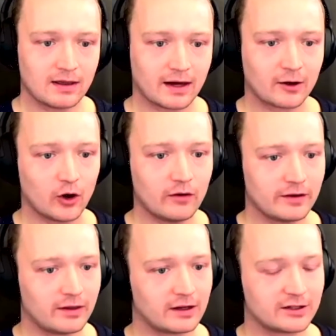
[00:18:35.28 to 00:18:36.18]
That
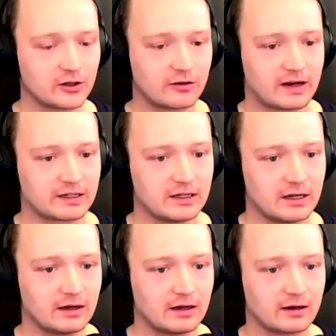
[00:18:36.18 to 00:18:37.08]
COVID thing is so
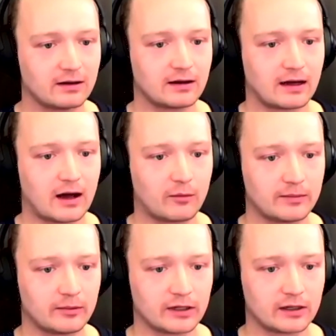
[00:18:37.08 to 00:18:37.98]
fascinating, like how
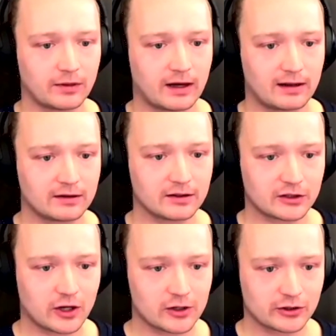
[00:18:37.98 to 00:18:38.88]
people deal with that. Like this
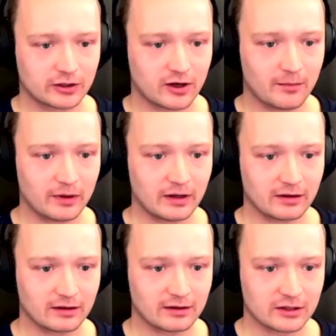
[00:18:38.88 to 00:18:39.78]
is not just a company
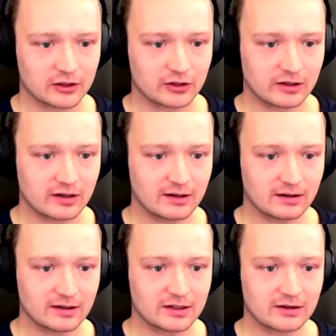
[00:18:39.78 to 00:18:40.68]
thing. This is just an,
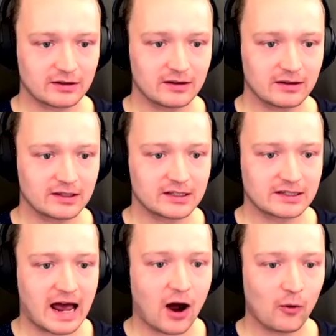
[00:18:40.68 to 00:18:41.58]
this is this
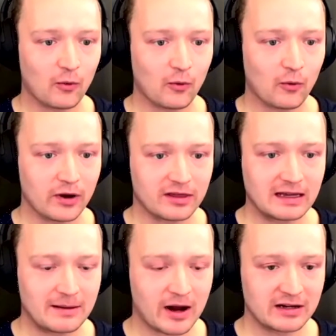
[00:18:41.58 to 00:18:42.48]
is how we think
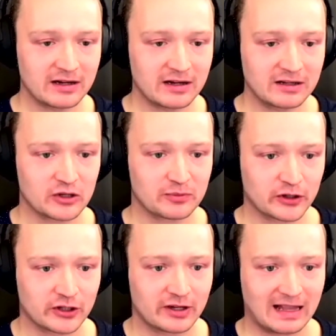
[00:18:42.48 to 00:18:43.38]
about
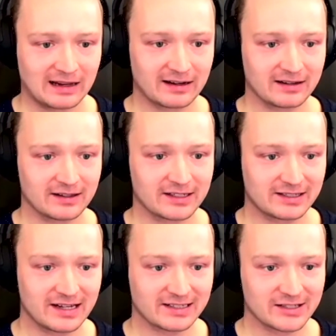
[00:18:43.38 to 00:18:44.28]
interpersonality these days in
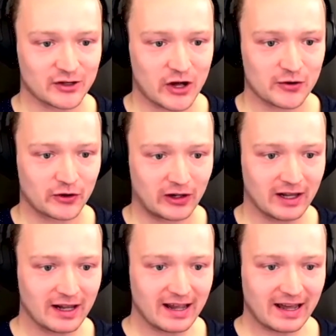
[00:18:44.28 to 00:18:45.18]
general,
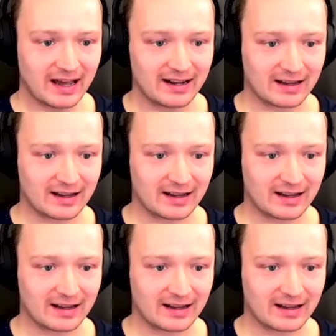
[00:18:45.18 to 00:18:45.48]
and like how we.